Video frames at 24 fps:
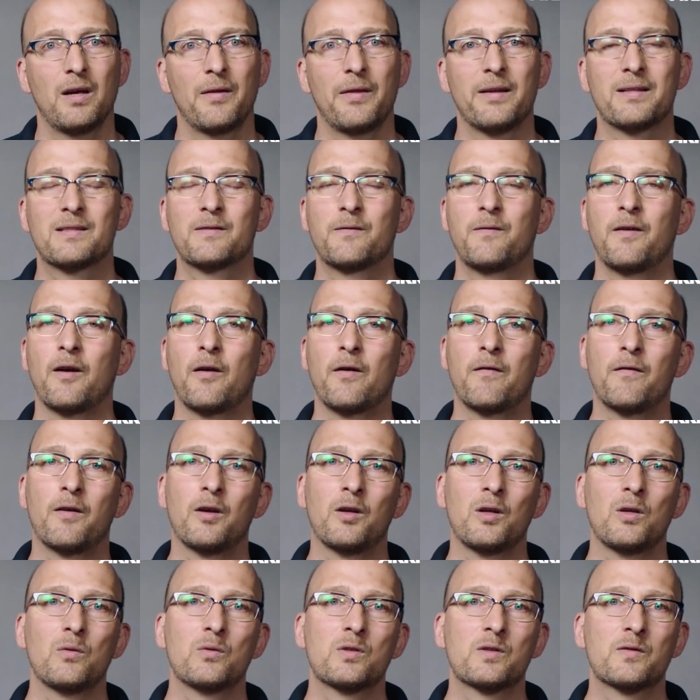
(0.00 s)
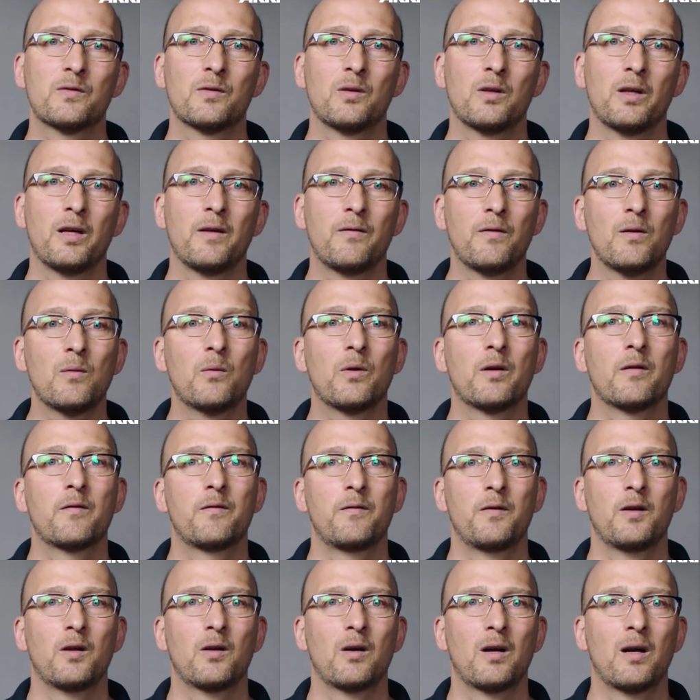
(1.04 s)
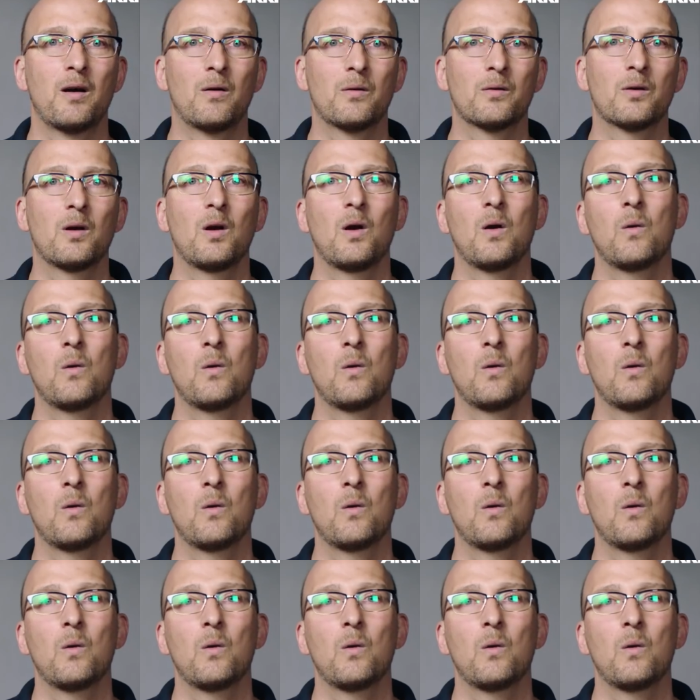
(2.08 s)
That's very, very useful if you want to figure out